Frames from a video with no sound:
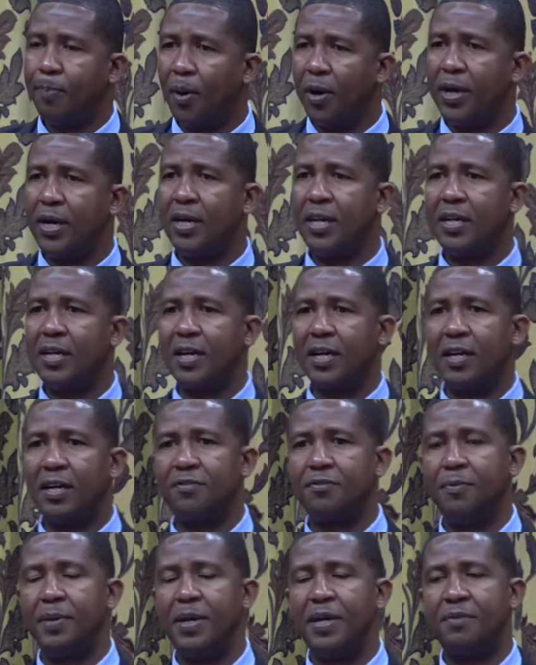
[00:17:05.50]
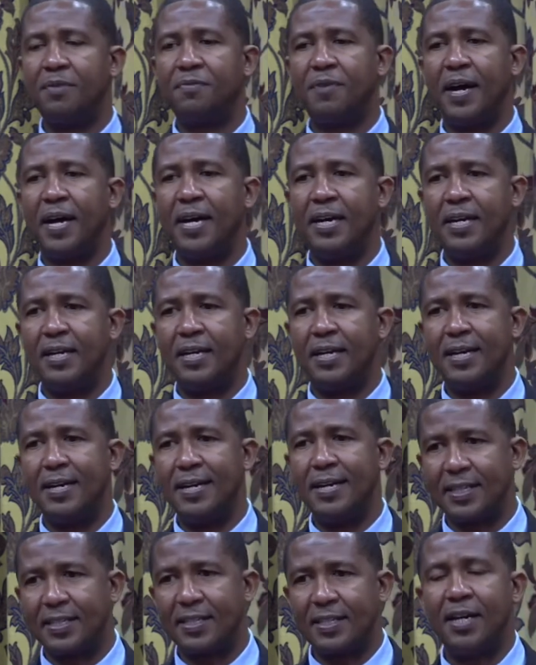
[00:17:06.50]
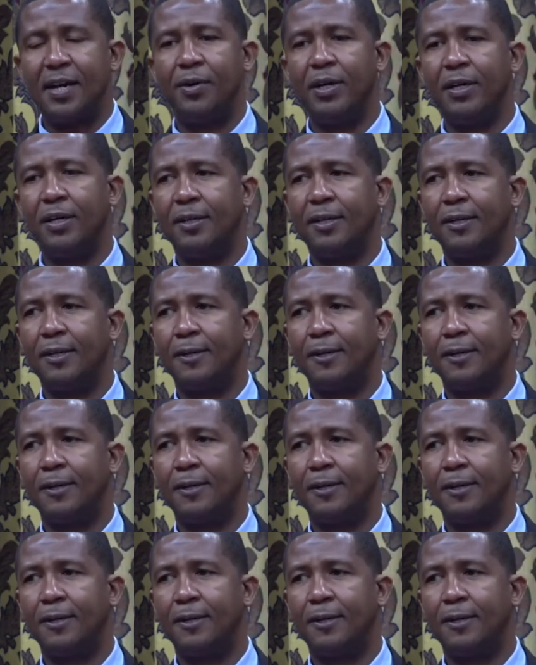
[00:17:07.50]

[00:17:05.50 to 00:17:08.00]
point did the government find it necessary